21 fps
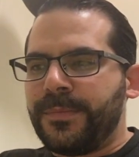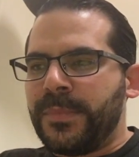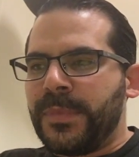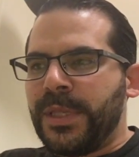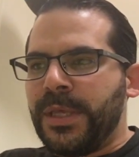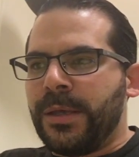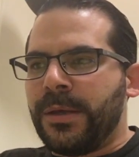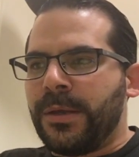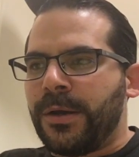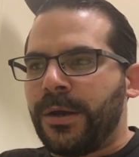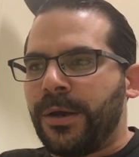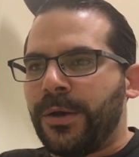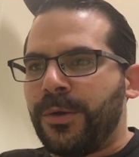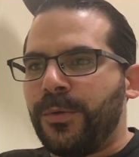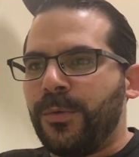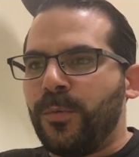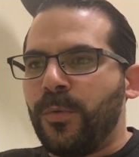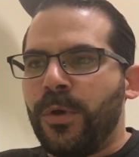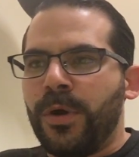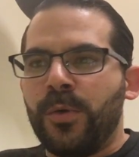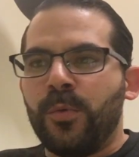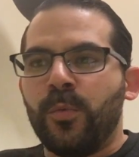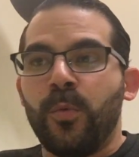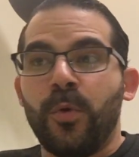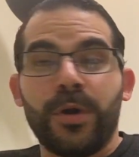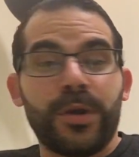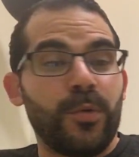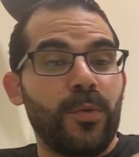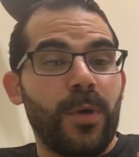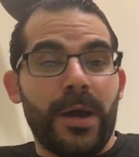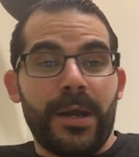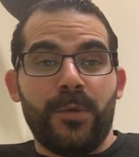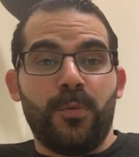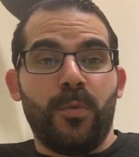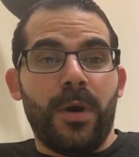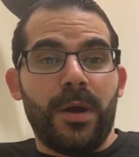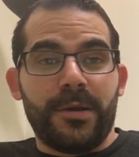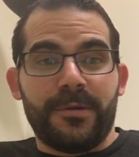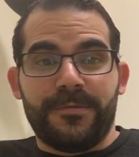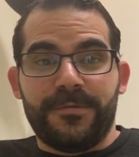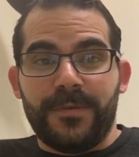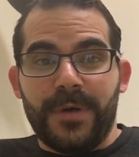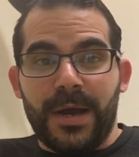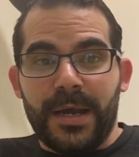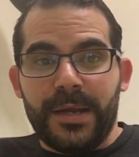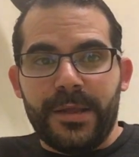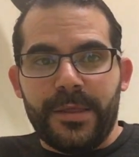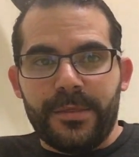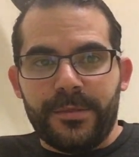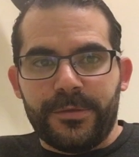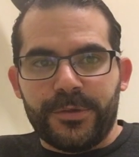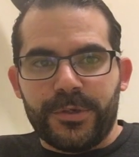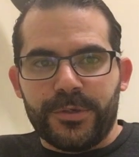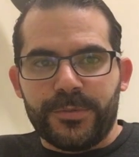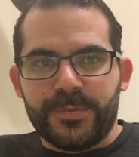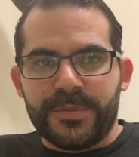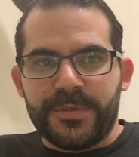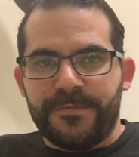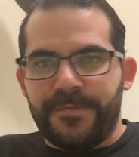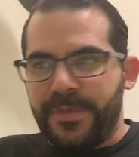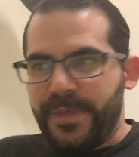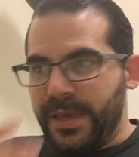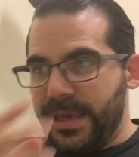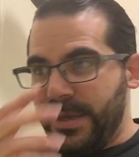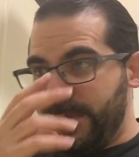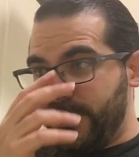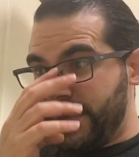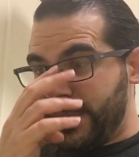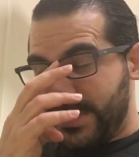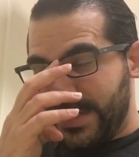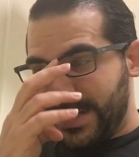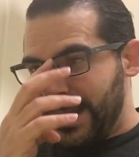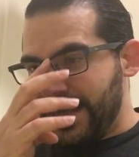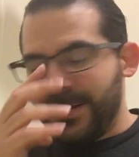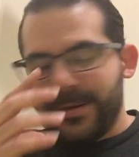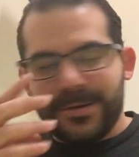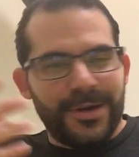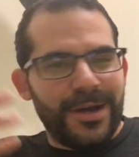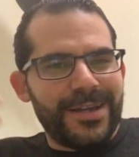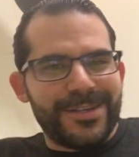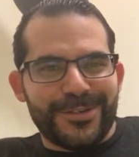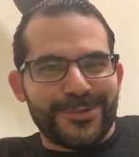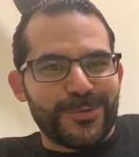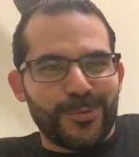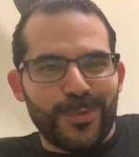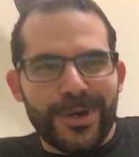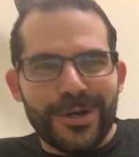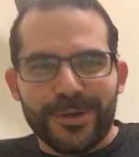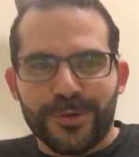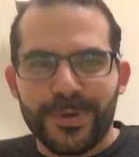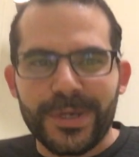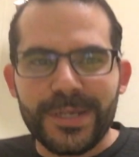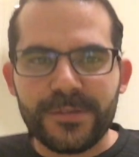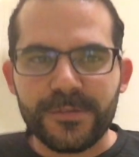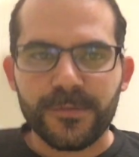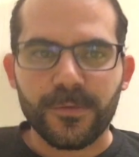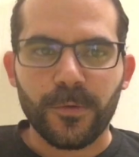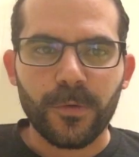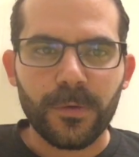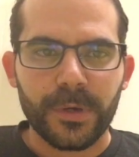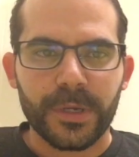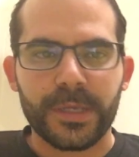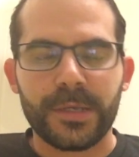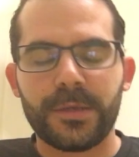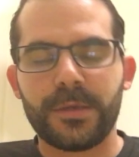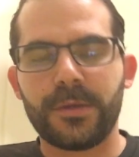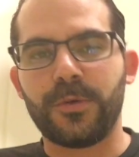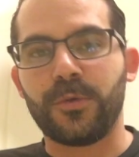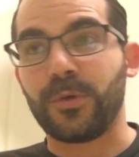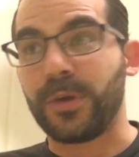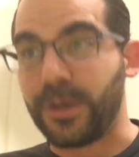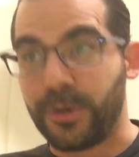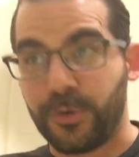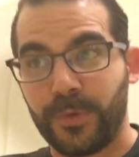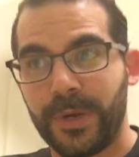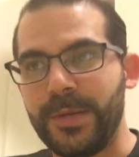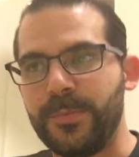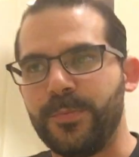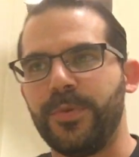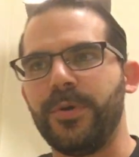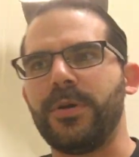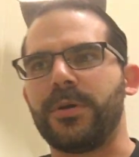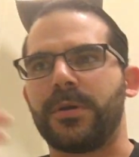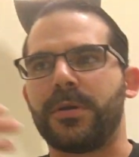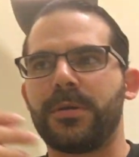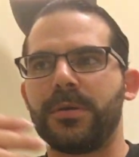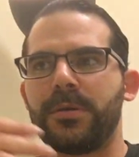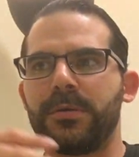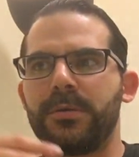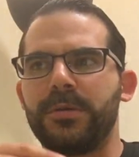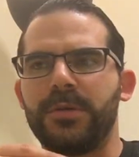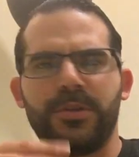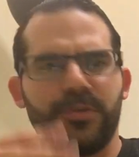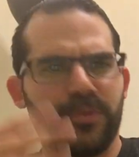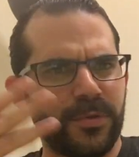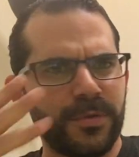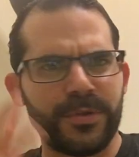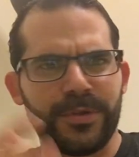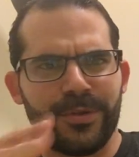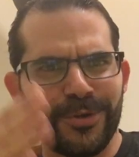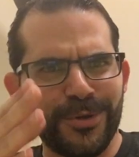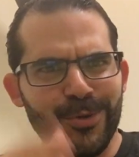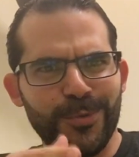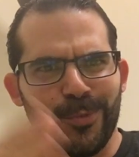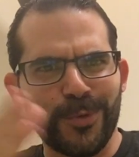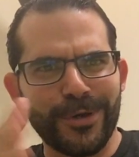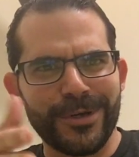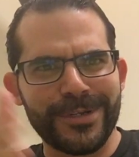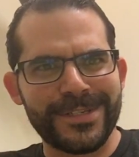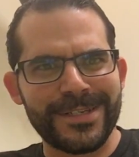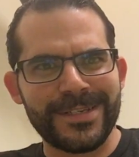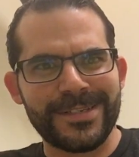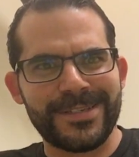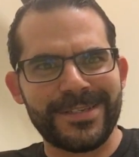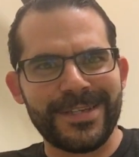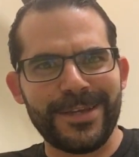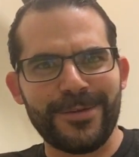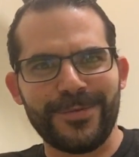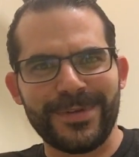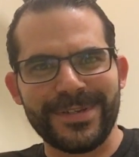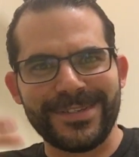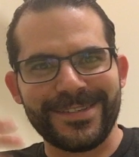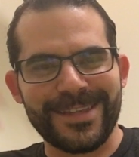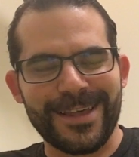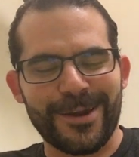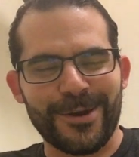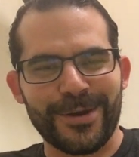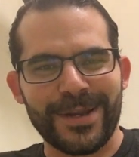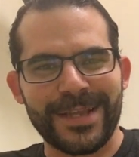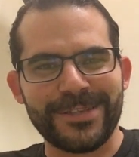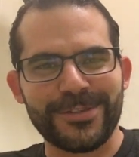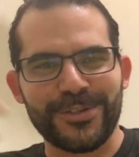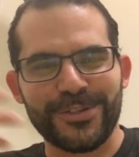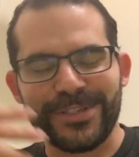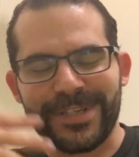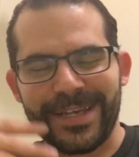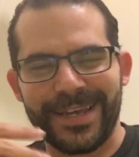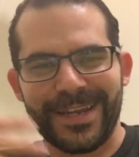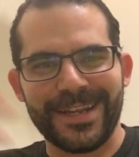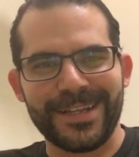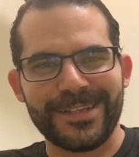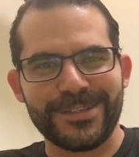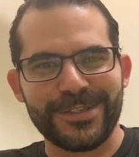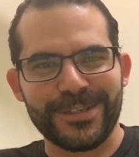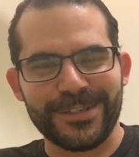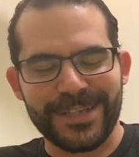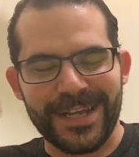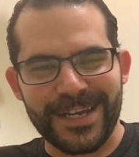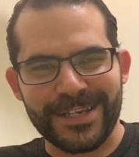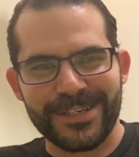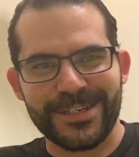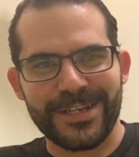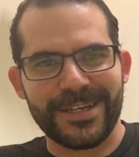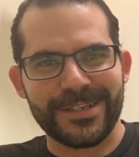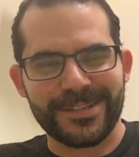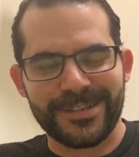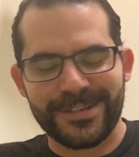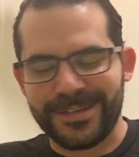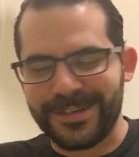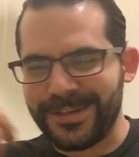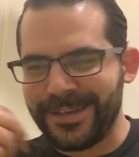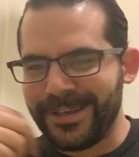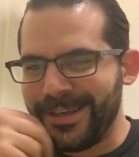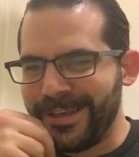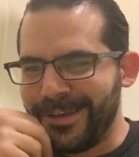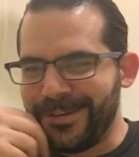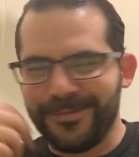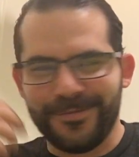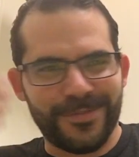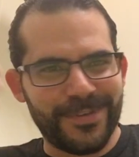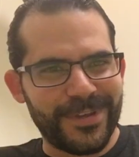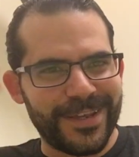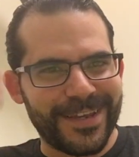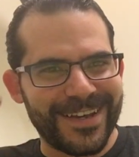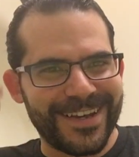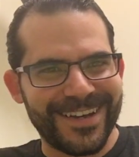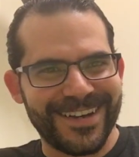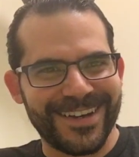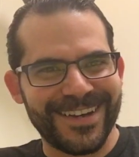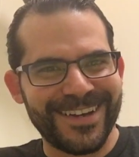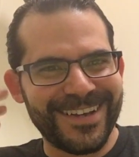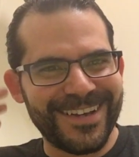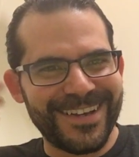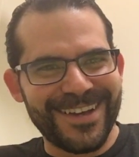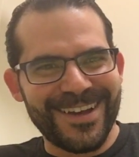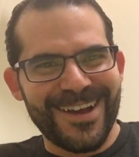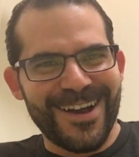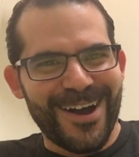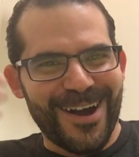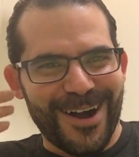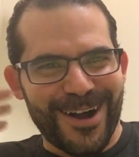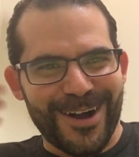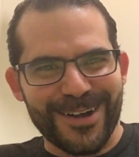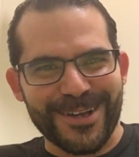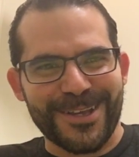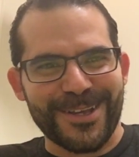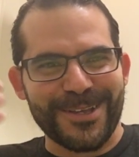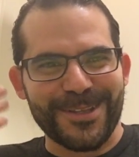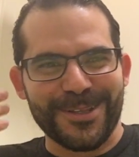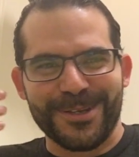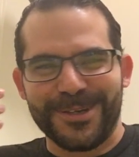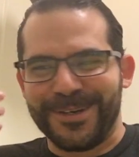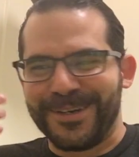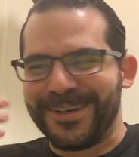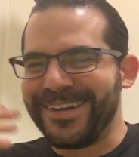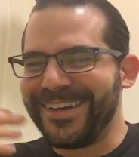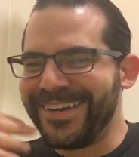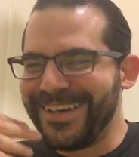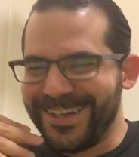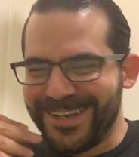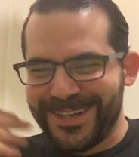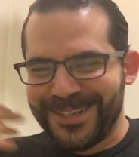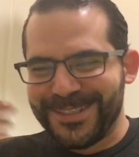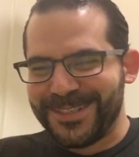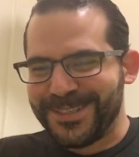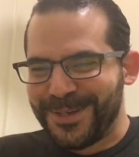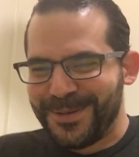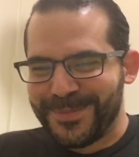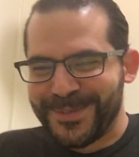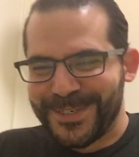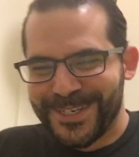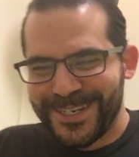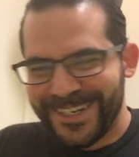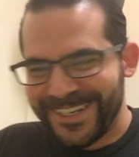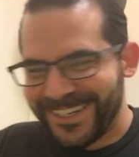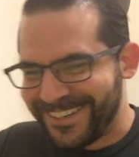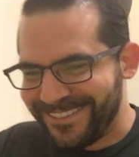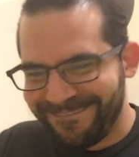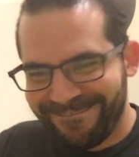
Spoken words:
you know, what do I want to find in terms of themes? I don't know. I just want a great story or a great book, good words in sequence that are entertaining to digest via ocular consumption.